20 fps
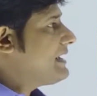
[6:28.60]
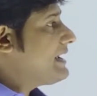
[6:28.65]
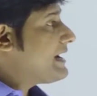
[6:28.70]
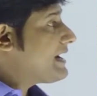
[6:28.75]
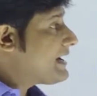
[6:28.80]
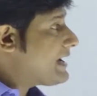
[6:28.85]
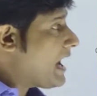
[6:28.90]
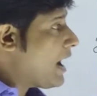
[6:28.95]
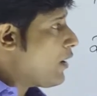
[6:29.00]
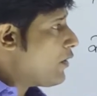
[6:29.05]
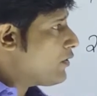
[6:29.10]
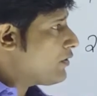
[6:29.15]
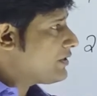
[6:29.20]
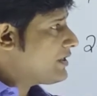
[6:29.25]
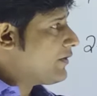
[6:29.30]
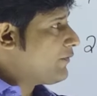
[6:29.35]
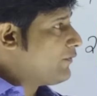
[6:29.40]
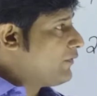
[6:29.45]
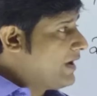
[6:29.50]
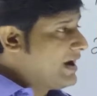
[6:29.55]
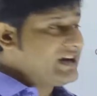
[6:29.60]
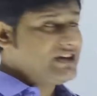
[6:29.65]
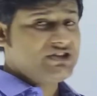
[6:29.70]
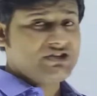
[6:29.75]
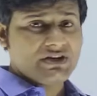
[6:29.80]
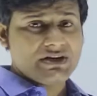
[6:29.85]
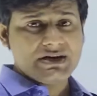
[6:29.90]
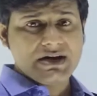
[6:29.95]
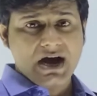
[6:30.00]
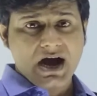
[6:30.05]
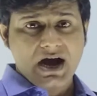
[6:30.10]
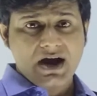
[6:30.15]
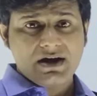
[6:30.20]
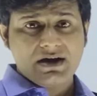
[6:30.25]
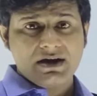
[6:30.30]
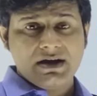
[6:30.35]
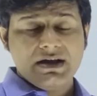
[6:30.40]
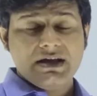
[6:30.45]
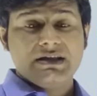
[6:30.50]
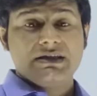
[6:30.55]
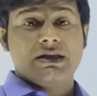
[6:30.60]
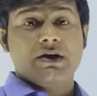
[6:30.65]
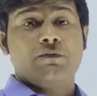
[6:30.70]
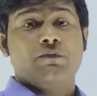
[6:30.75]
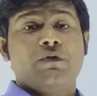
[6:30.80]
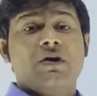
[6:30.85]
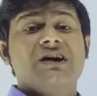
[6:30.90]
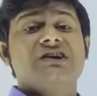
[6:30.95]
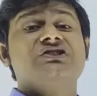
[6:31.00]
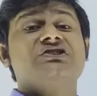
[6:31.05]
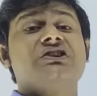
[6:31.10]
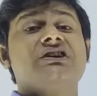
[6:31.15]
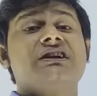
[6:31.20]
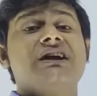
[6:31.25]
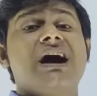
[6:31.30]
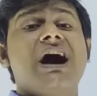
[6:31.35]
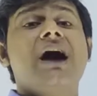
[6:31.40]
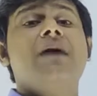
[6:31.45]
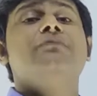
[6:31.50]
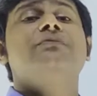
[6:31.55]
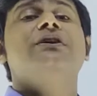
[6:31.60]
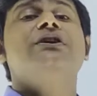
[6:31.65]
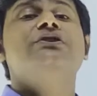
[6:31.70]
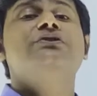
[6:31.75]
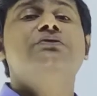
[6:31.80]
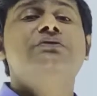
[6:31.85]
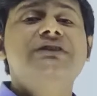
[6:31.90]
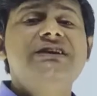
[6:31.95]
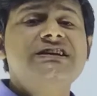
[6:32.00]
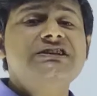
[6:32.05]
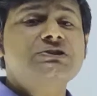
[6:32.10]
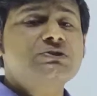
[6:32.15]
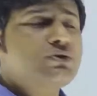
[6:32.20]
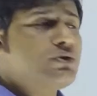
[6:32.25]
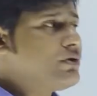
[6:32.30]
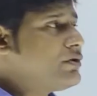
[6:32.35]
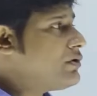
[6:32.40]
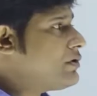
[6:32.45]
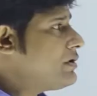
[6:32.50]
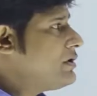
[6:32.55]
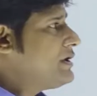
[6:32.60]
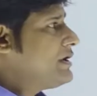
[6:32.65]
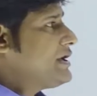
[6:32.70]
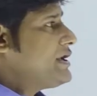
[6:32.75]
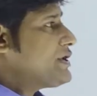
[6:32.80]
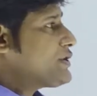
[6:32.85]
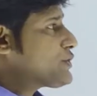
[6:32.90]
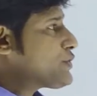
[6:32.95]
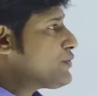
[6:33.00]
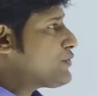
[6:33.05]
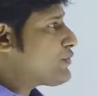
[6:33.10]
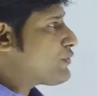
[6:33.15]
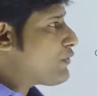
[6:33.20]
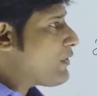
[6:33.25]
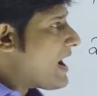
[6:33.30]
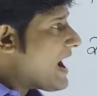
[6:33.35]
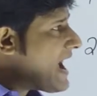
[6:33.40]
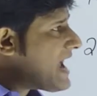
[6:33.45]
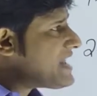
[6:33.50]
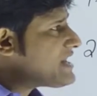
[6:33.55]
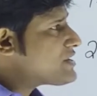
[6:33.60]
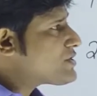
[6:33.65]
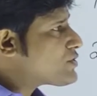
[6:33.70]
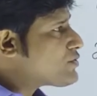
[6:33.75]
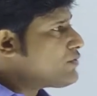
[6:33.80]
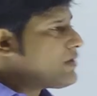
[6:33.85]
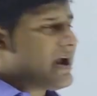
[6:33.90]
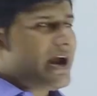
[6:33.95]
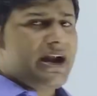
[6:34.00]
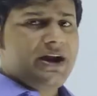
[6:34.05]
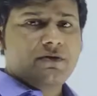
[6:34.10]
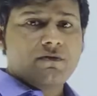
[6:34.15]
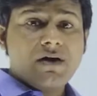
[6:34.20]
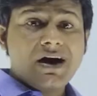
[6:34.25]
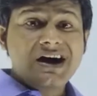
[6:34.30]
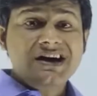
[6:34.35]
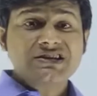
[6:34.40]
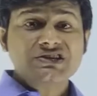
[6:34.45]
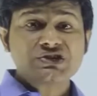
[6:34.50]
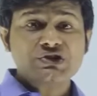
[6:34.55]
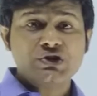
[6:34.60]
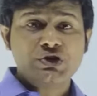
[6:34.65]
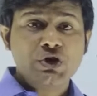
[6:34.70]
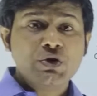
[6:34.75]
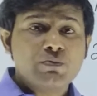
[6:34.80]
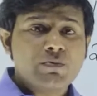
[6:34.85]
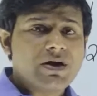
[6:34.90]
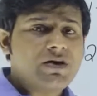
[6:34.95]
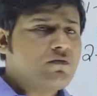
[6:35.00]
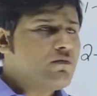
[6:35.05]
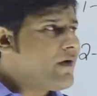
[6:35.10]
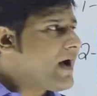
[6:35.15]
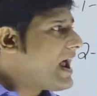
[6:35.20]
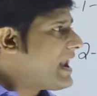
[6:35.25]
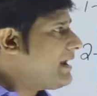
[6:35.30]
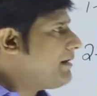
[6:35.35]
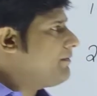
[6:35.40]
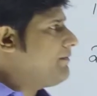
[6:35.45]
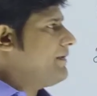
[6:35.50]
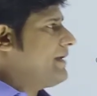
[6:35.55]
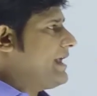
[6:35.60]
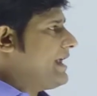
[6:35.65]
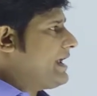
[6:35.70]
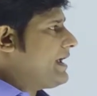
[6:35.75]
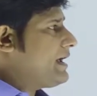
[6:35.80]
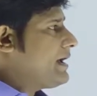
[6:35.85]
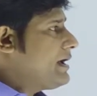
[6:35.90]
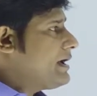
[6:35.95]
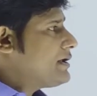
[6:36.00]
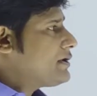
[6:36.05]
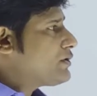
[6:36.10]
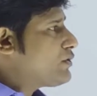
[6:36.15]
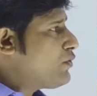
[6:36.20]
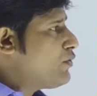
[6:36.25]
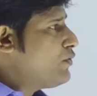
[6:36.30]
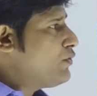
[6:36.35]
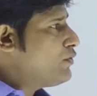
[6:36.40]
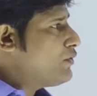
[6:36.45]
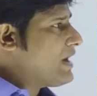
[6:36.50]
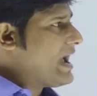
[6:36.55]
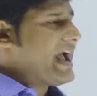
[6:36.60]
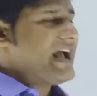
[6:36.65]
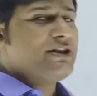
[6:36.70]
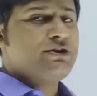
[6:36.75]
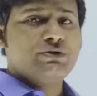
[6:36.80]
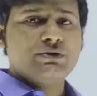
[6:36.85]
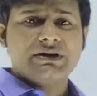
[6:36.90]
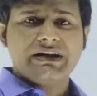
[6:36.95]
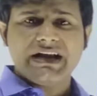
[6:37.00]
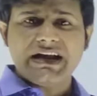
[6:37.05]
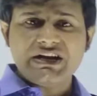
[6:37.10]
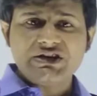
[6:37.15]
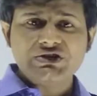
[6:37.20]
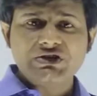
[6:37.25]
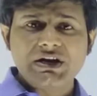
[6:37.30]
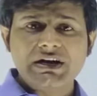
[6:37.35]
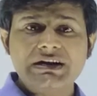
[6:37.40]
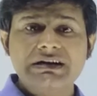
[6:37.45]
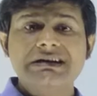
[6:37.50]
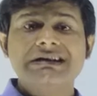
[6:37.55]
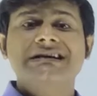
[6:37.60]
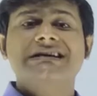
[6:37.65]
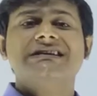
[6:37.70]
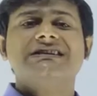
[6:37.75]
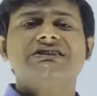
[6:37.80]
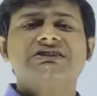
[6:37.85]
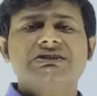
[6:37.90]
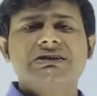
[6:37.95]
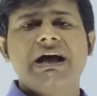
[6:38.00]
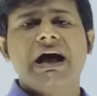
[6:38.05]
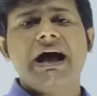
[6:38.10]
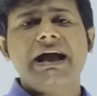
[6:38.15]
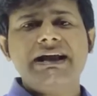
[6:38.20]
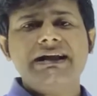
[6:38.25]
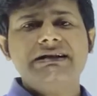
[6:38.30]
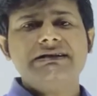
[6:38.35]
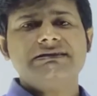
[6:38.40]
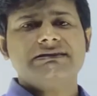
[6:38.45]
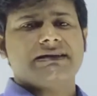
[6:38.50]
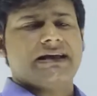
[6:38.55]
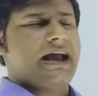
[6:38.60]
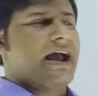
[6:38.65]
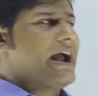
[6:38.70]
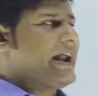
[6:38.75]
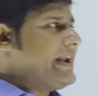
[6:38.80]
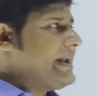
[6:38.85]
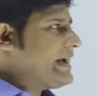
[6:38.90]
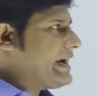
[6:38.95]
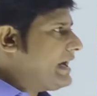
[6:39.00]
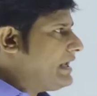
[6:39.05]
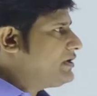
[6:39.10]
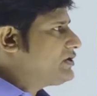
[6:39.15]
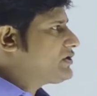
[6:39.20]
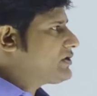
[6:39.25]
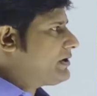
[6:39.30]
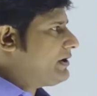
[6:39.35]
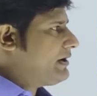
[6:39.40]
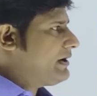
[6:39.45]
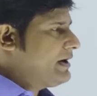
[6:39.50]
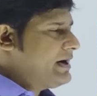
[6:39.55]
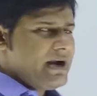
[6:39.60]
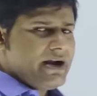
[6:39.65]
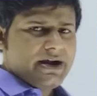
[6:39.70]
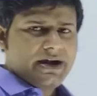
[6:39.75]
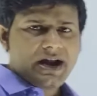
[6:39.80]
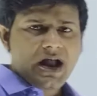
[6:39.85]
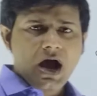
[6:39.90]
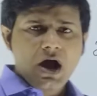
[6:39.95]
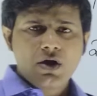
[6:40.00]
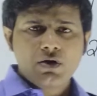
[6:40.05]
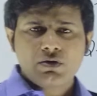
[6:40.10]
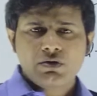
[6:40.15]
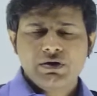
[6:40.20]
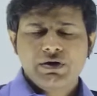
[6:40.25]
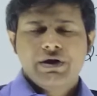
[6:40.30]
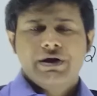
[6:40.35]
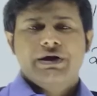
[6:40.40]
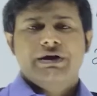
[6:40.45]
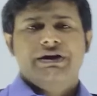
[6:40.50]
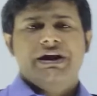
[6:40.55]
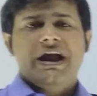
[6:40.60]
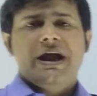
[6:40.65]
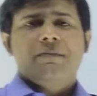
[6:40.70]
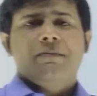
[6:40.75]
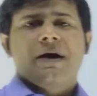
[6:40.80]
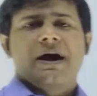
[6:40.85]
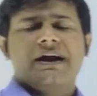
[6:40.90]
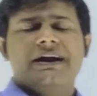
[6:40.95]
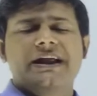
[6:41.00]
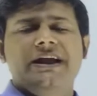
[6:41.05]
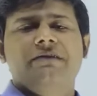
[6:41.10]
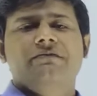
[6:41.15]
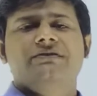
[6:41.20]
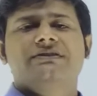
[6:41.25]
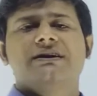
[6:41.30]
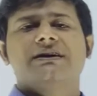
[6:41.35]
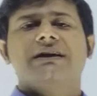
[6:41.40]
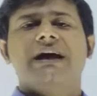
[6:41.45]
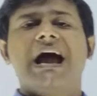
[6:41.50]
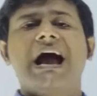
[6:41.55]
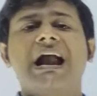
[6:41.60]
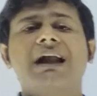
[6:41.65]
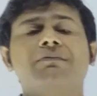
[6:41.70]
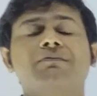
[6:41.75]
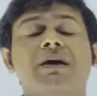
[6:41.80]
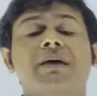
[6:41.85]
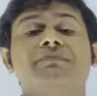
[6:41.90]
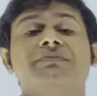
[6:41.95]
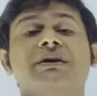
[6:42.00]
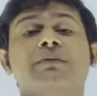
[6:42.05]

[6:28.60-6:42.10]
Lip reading: Now the function of the UNESCO is to try to advance human well-being through education, science and culture. Now day by day, with the help of the